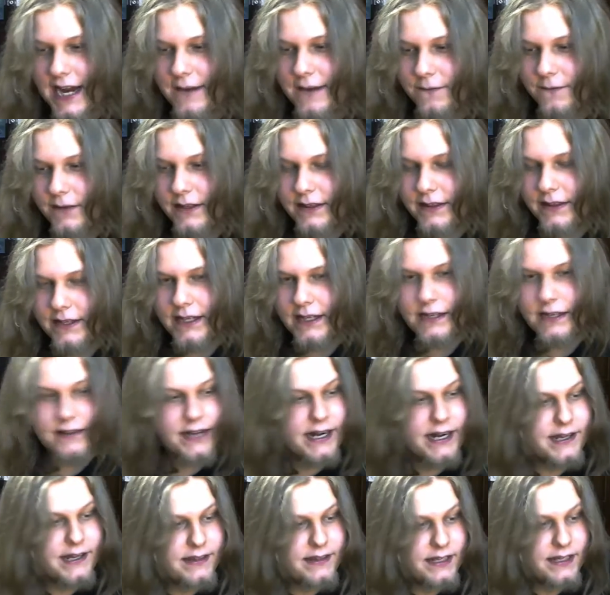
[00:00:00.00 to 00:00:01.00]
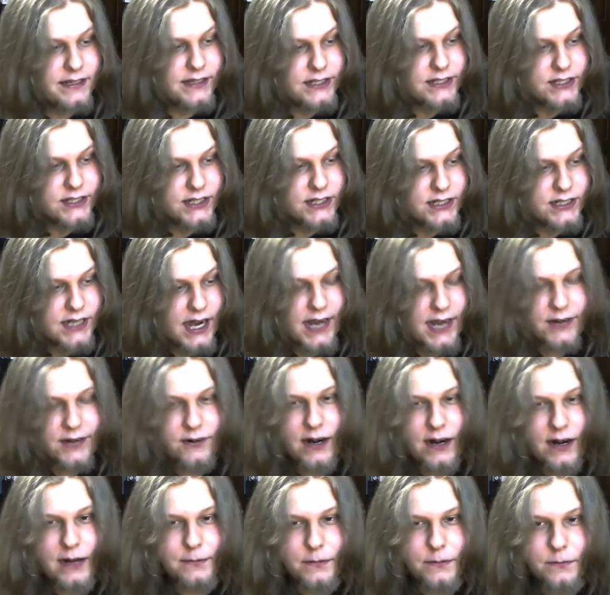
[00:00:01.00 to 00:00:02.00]
everything that I think this
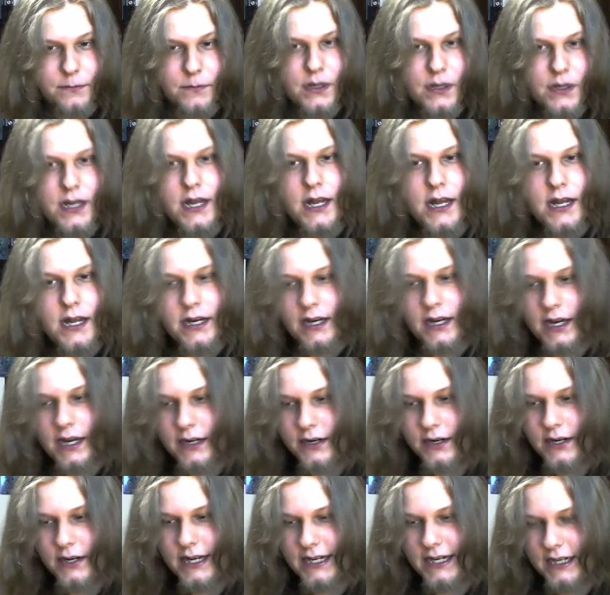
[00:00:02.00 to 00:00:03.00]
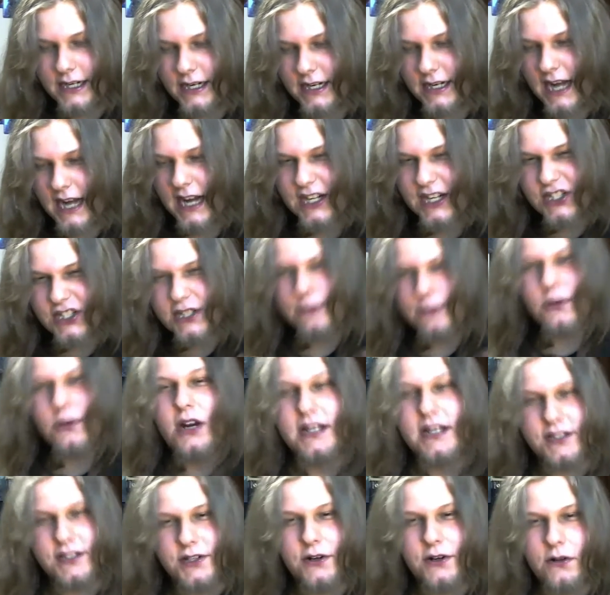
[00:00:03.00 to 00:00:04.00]
entire album kind of
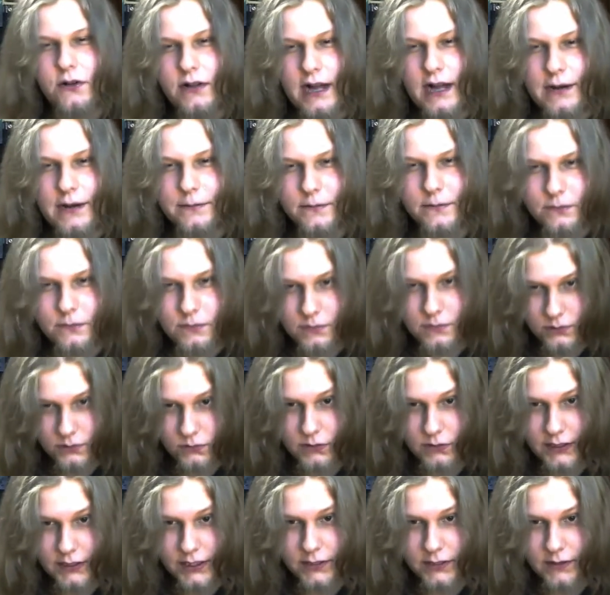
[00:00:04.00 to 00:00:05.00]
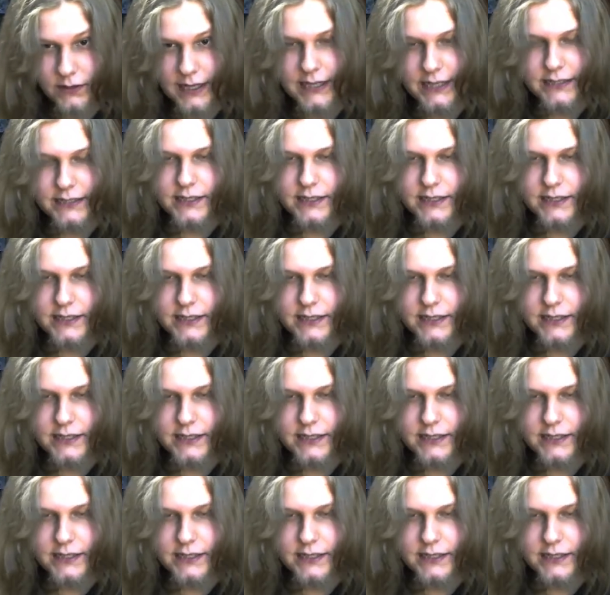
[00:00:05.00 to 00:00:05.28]
summarizes the whole album really great.